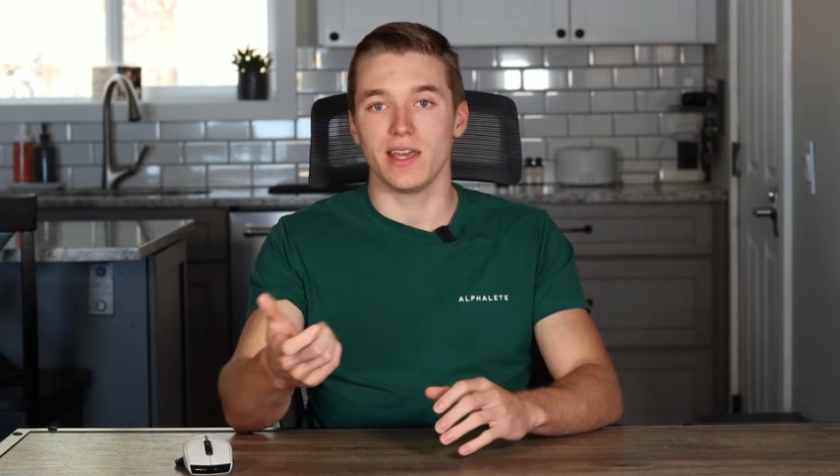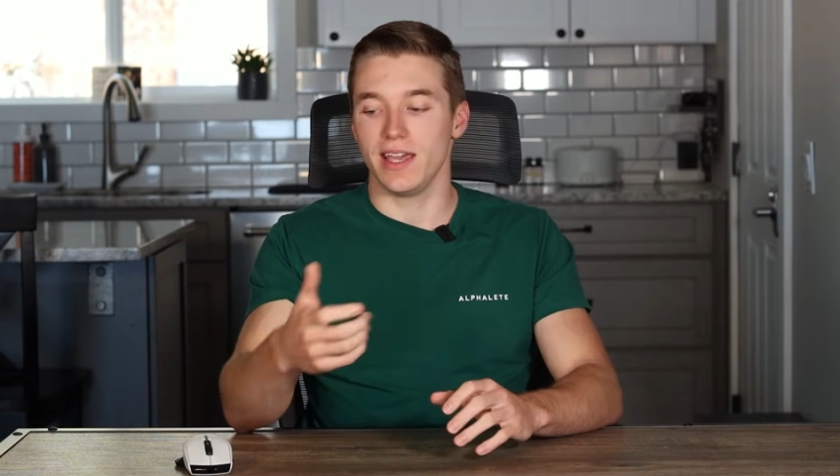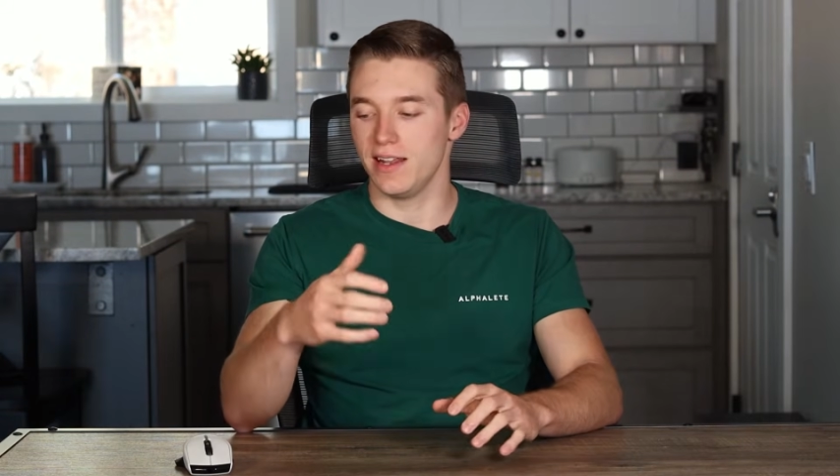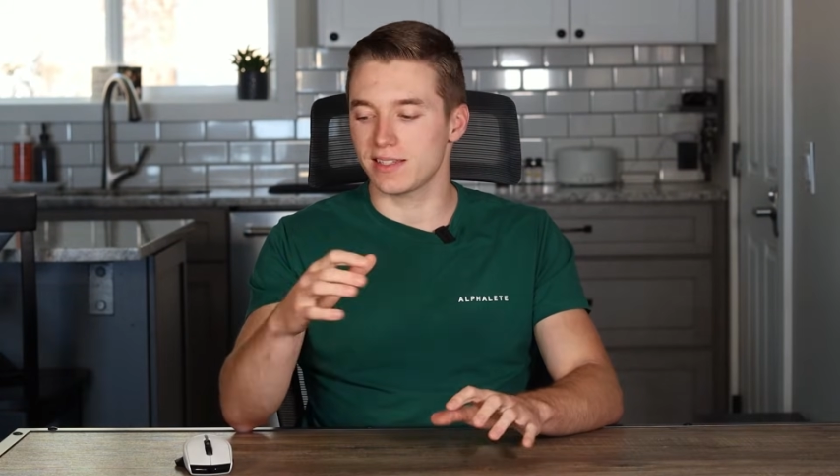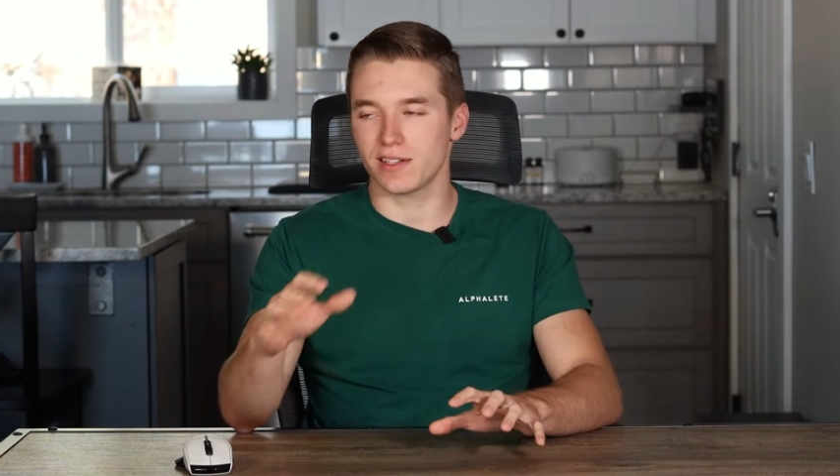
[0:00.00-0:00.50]

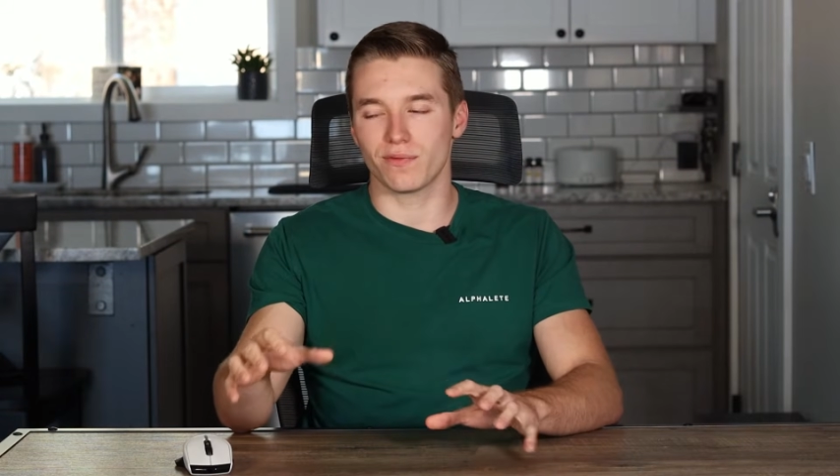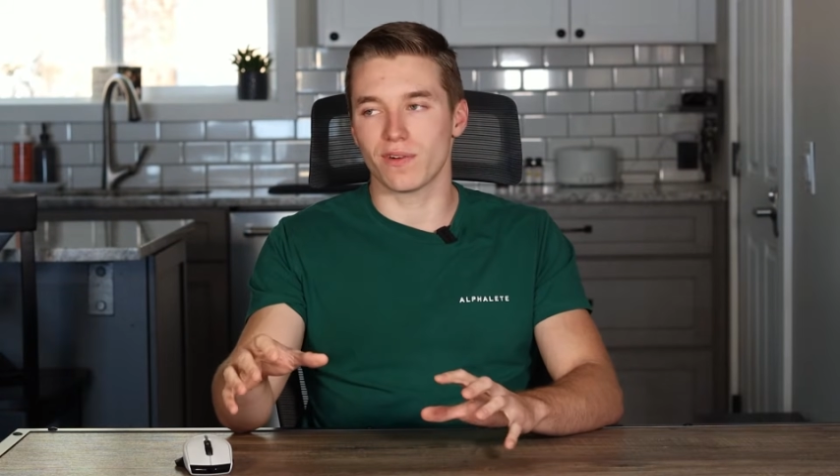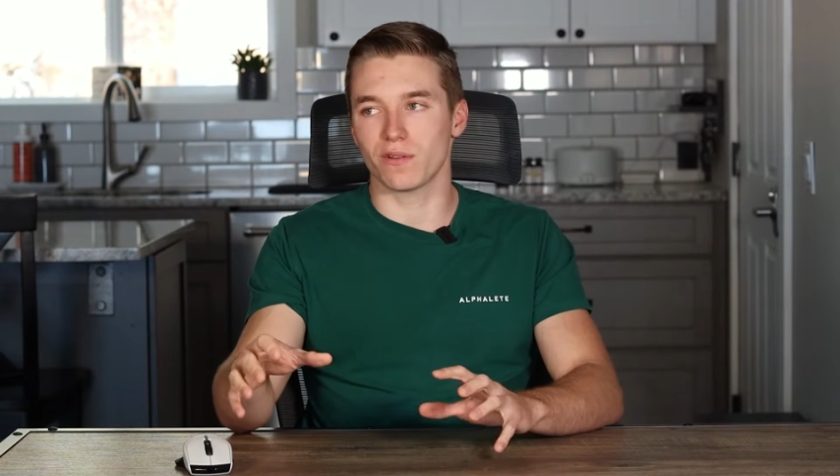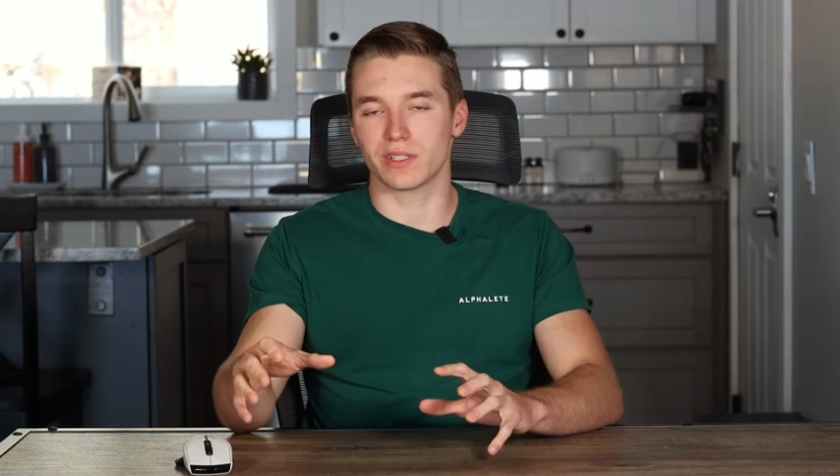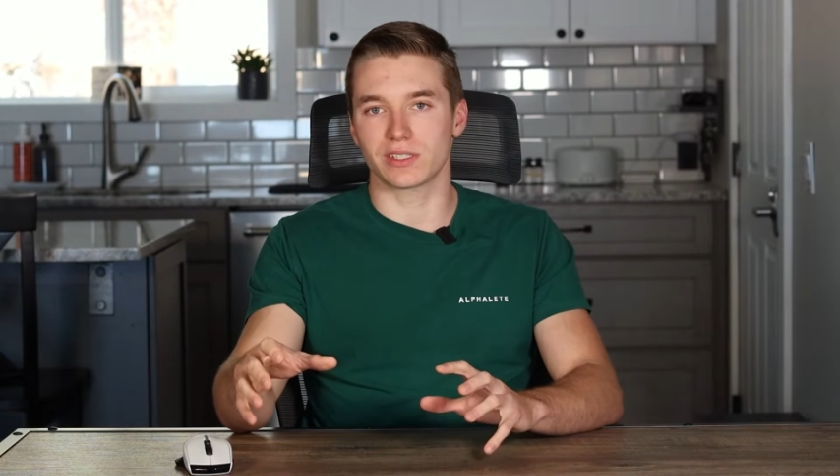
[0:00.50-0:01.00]
It is going to
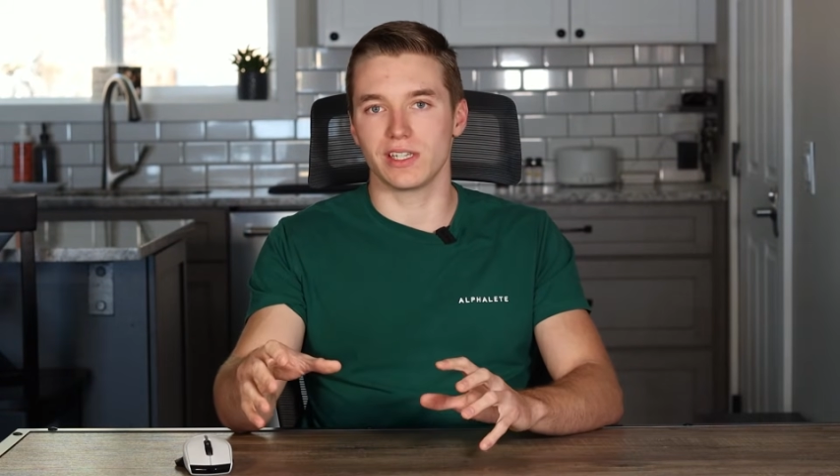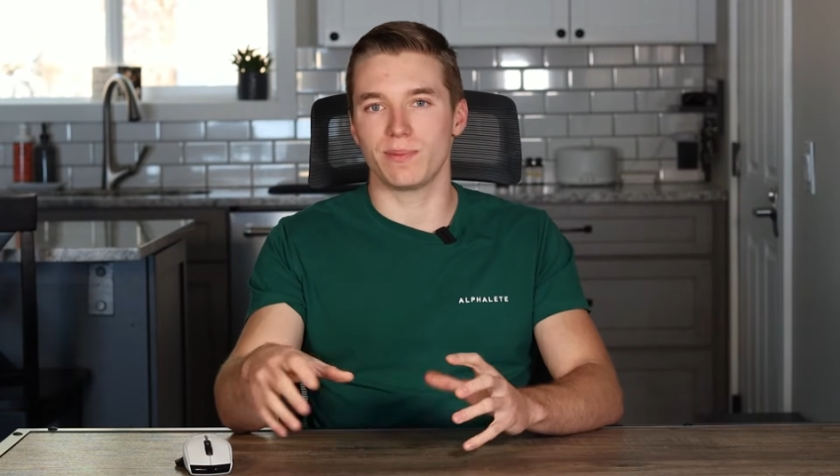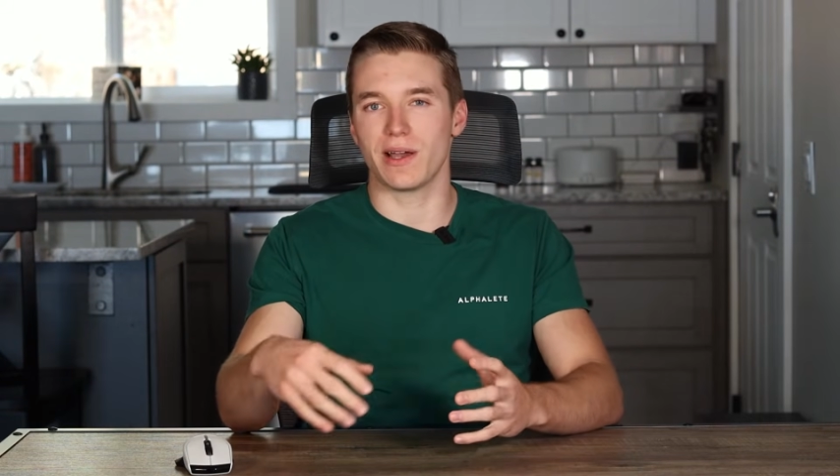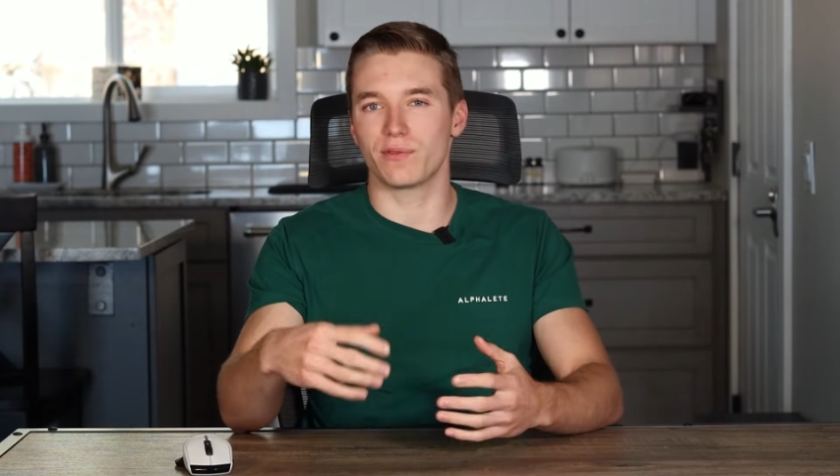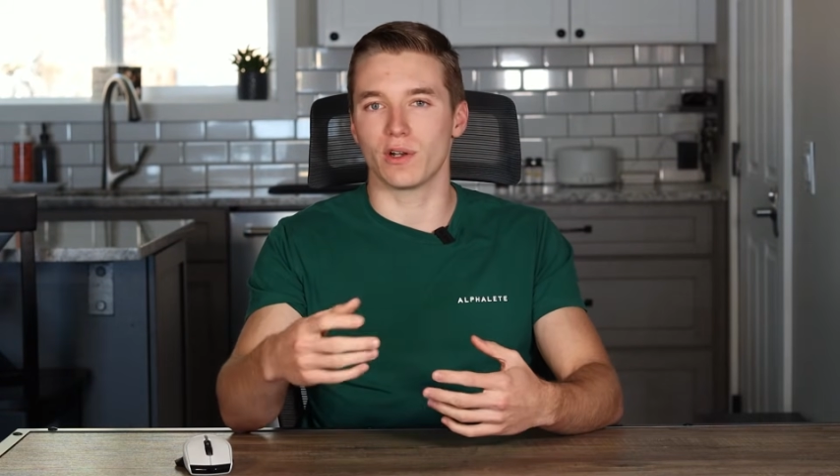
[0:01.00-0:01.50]
fall
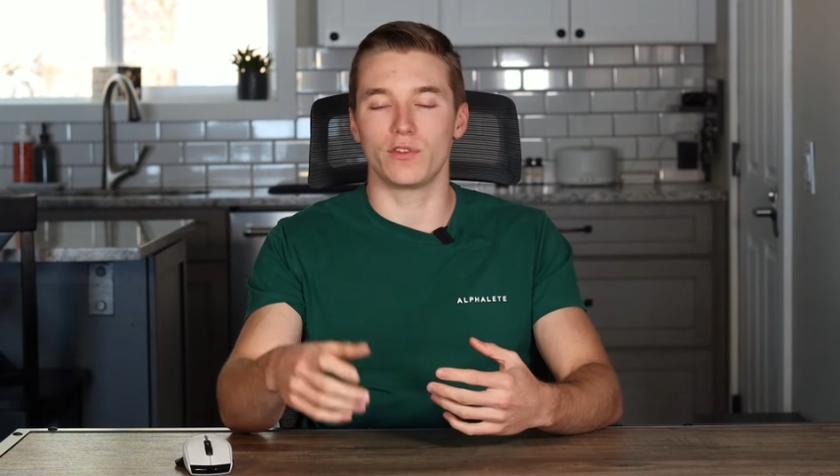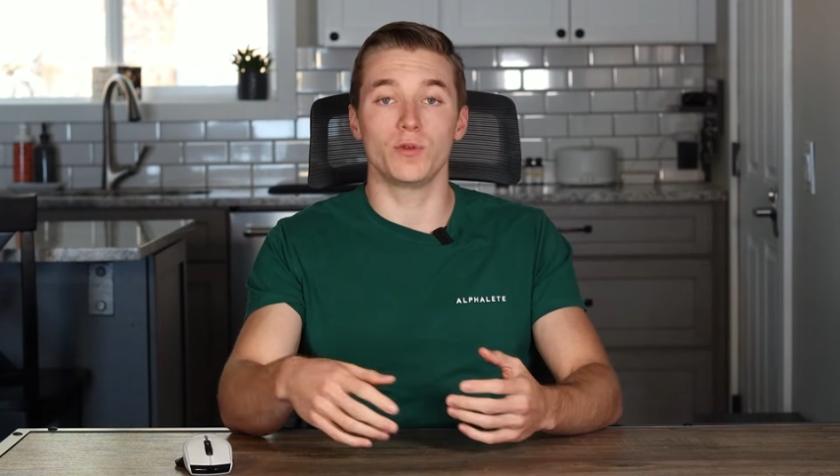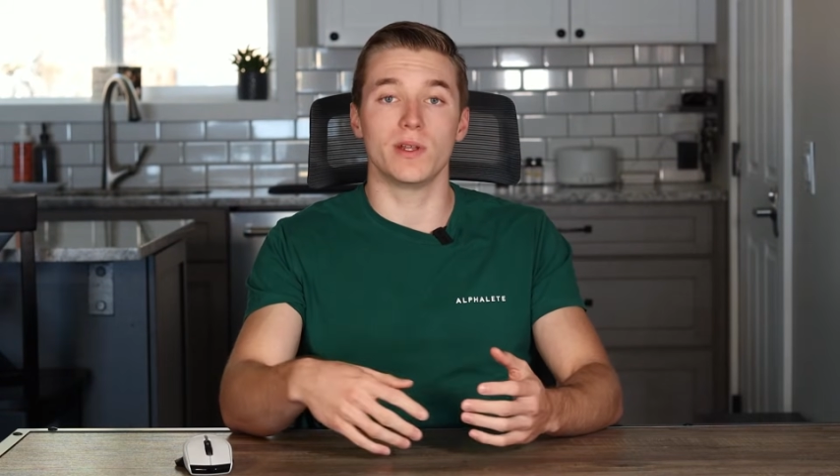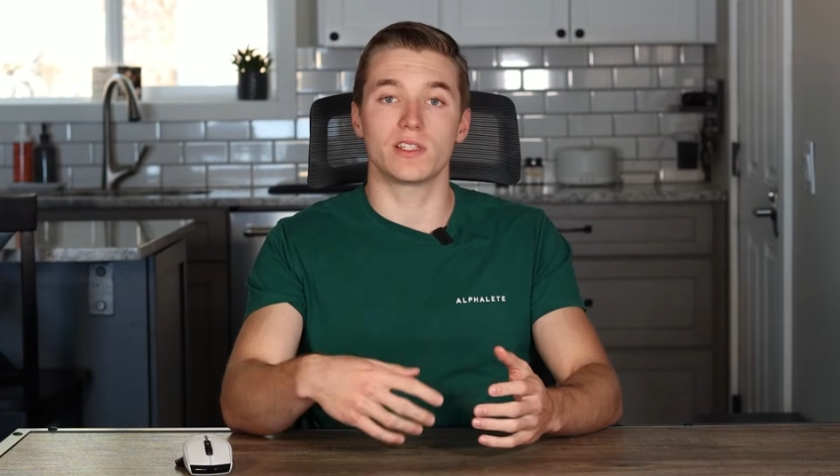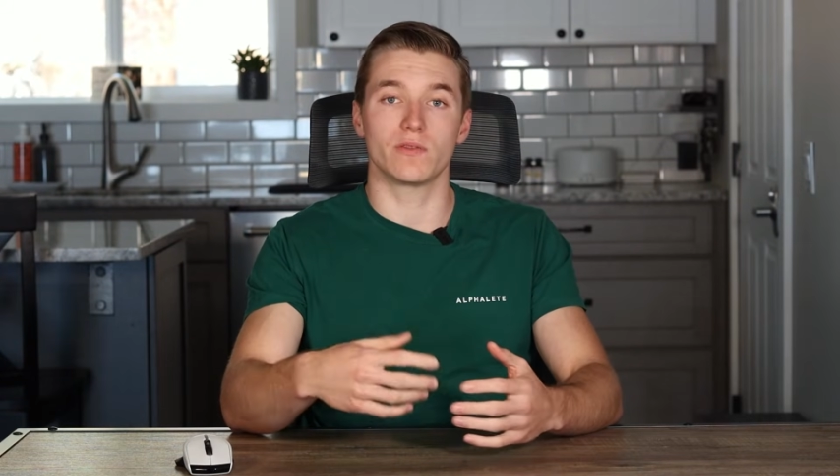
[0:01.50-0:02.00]
asleep after a few
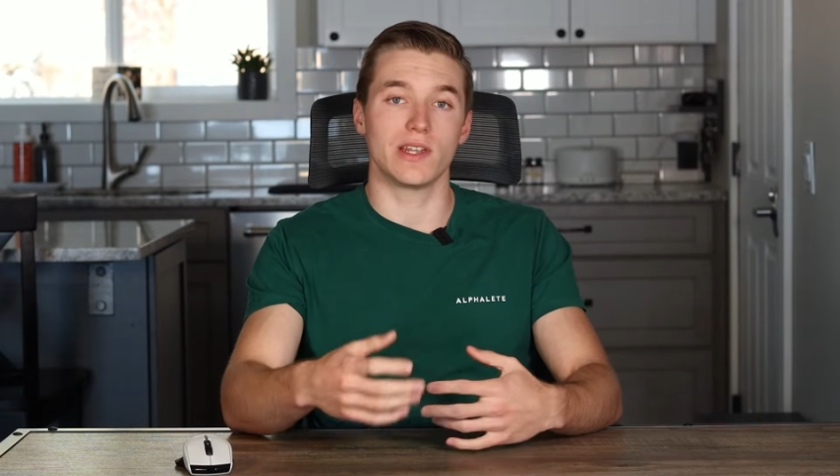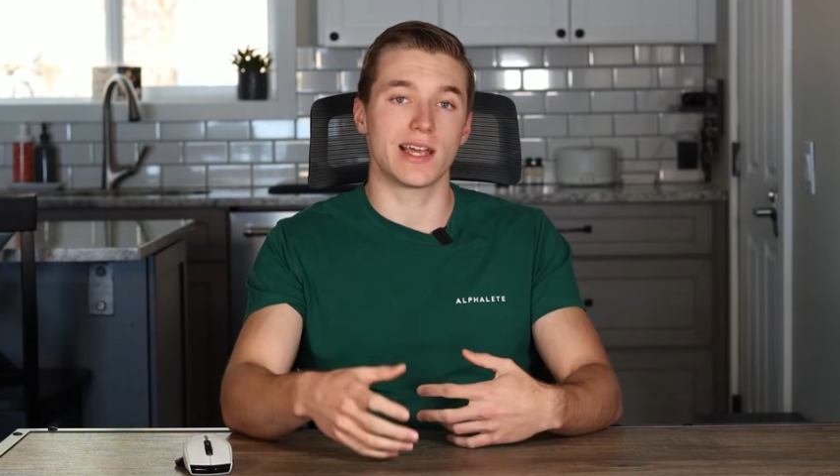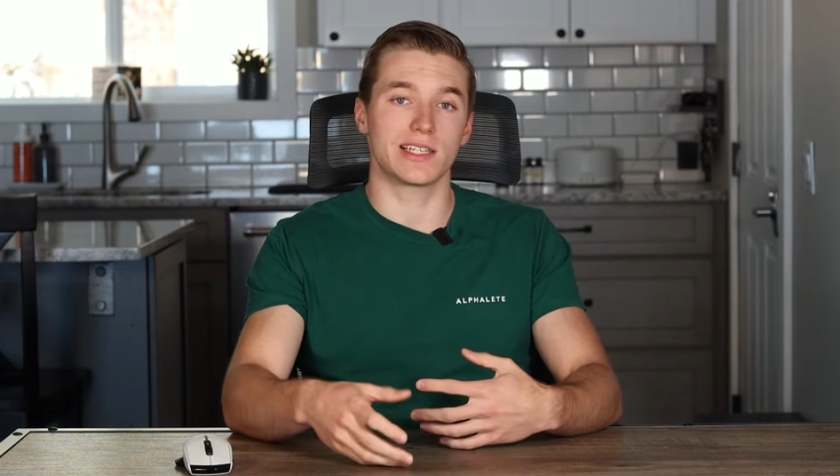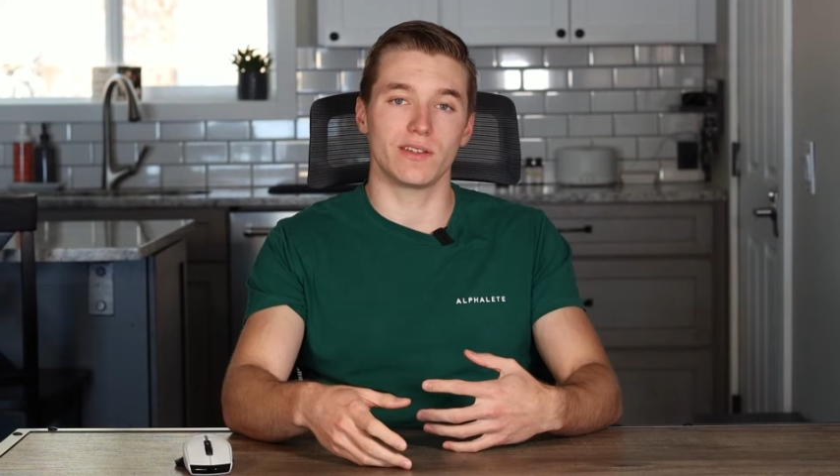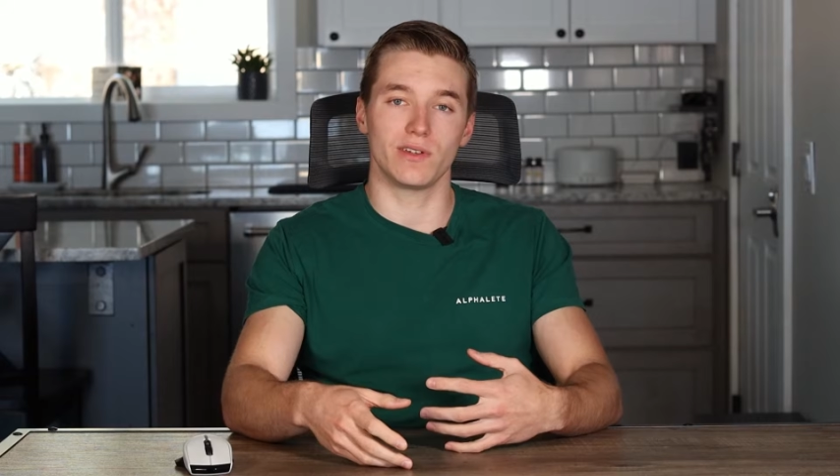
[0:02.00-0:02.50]
minutes of
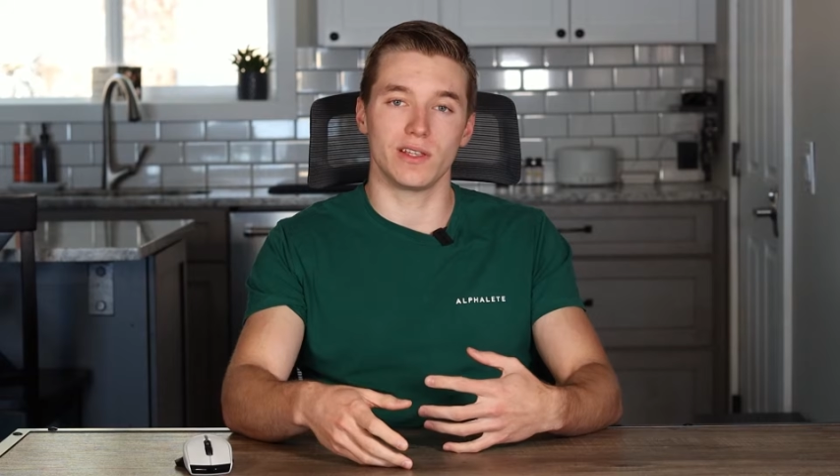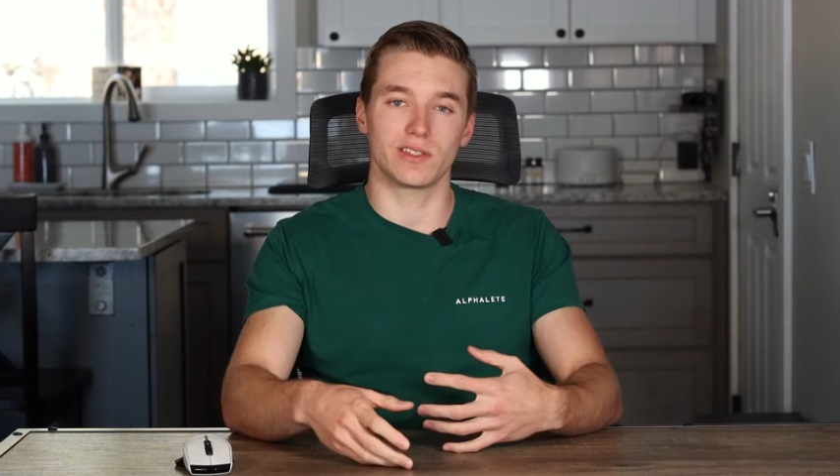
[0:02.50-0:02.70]
inactivity,